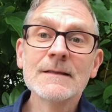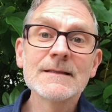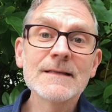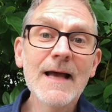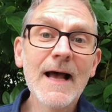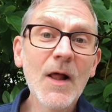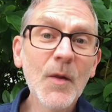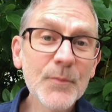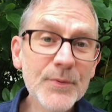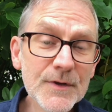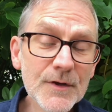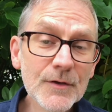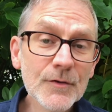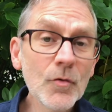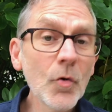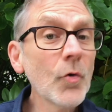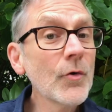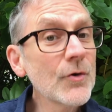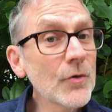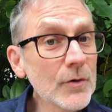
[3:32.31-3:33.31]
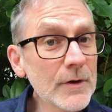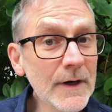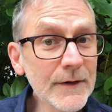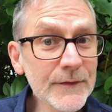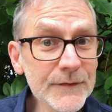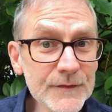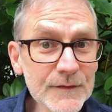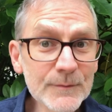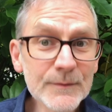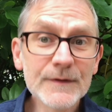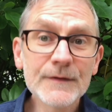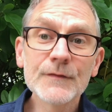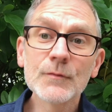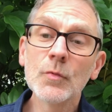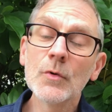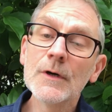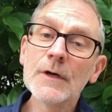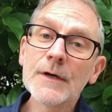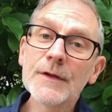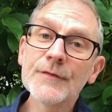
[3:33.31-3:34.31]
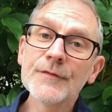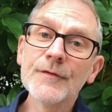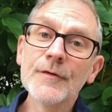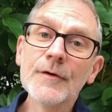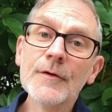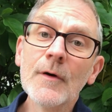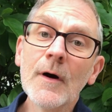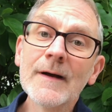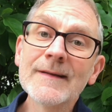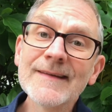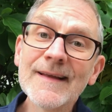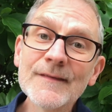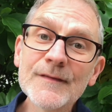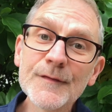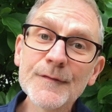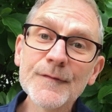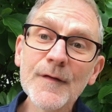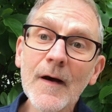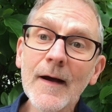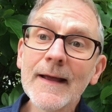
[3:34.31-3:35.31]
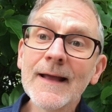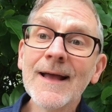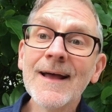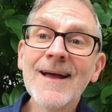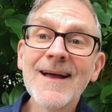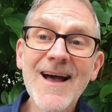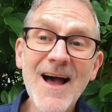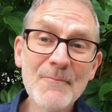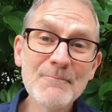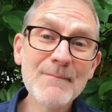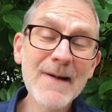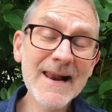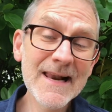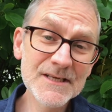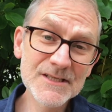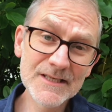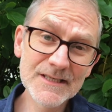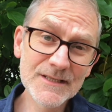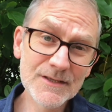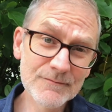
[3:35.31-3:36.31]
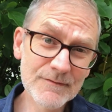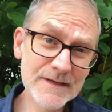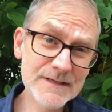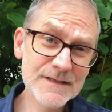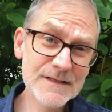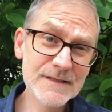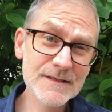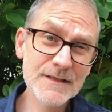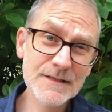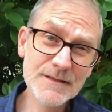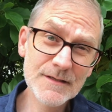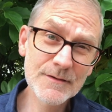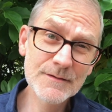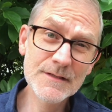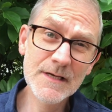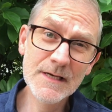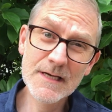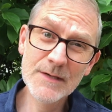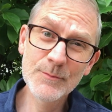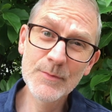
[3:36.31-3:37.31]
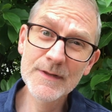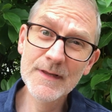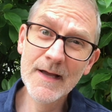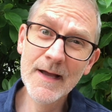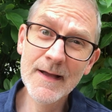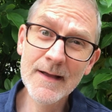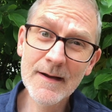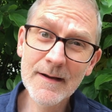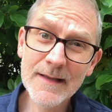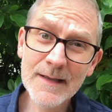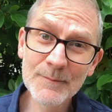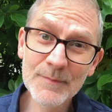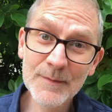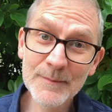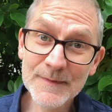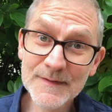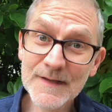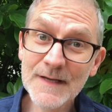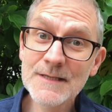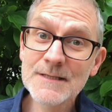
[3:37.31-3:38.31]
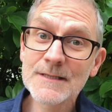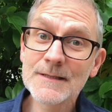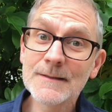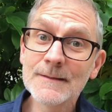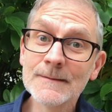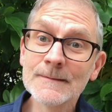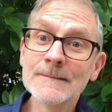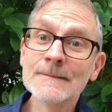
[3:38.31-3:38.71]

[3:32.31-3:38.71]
to help you or your customers work through identifying and managing the risks associated with AI implementation?